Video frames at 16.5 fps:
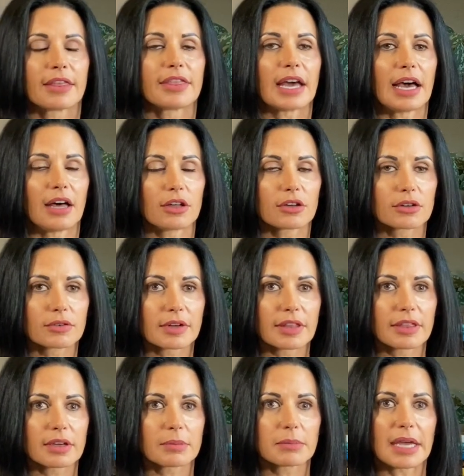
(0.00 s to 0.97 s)
the
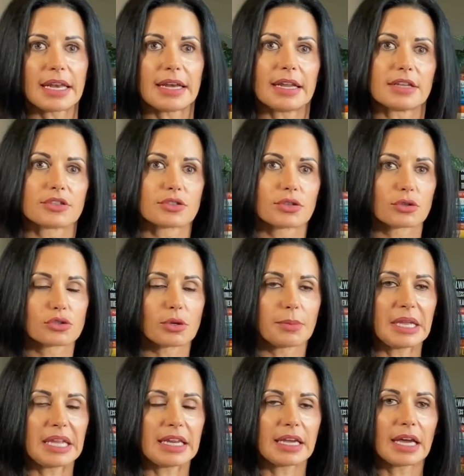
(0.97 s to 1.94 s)
algorithm and social
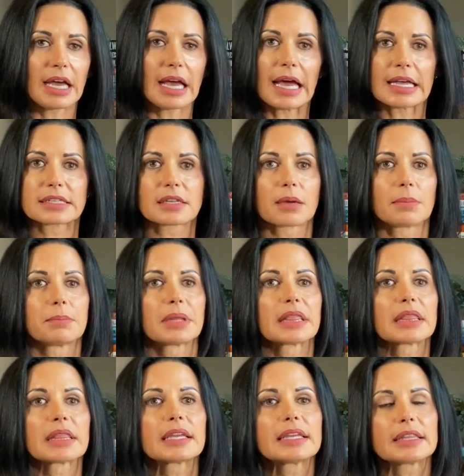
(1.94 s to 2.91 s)
media has
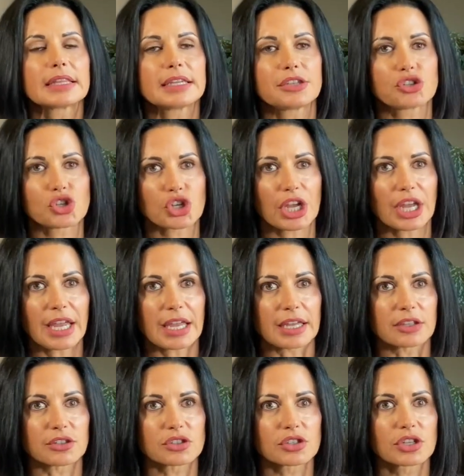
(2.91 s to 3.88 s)
completely
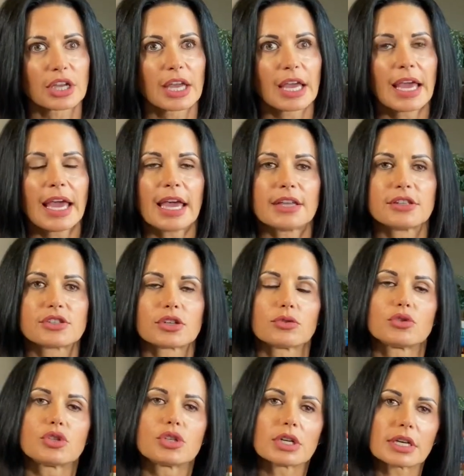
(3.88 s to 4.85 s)
changed. And so
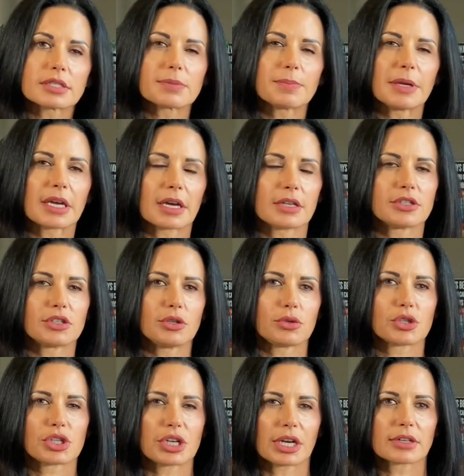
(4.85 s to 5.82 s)
just because you
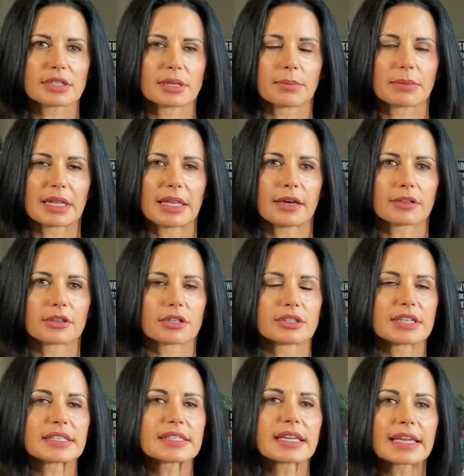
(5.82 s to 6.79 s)
share something out there
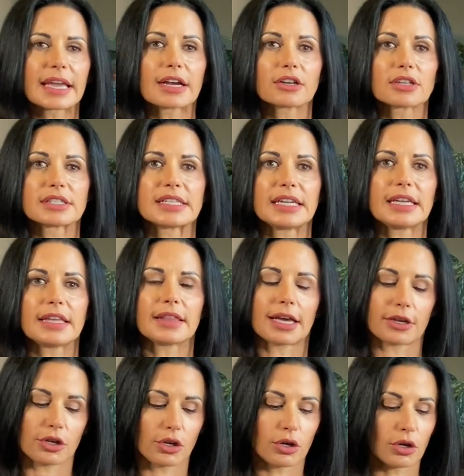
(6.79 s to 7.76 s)
doesn't guarantee
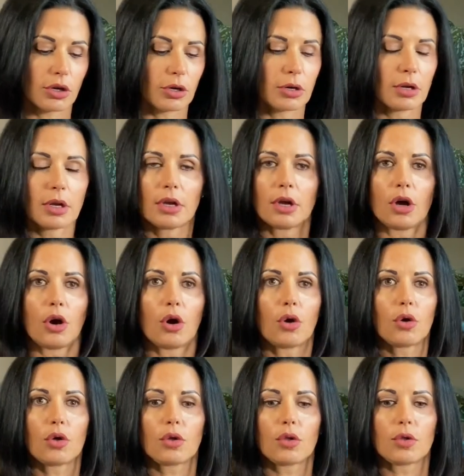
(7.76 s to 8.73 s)
that your
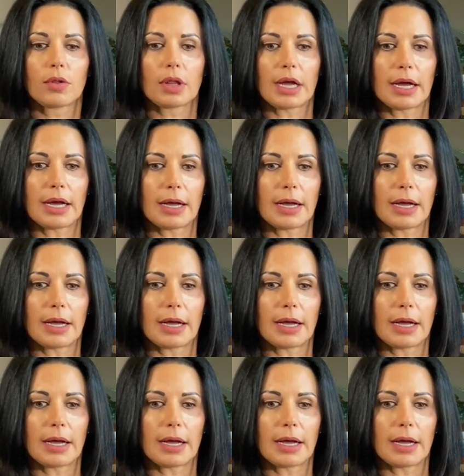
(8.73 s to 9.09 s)
whole